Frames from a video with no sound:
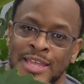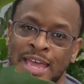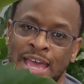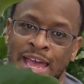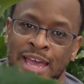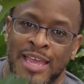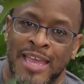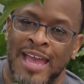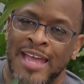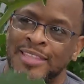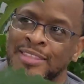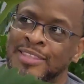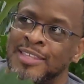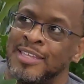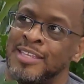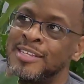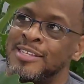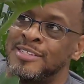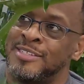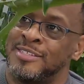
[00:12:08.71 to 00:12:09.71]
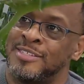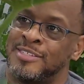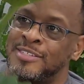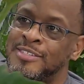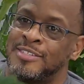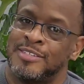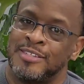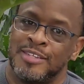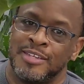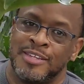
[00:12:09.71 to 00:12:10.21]
I got
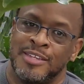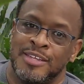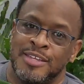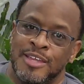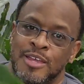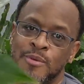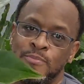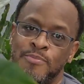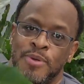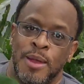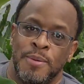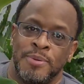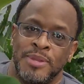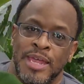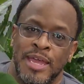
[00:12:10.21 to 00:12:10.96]
this probably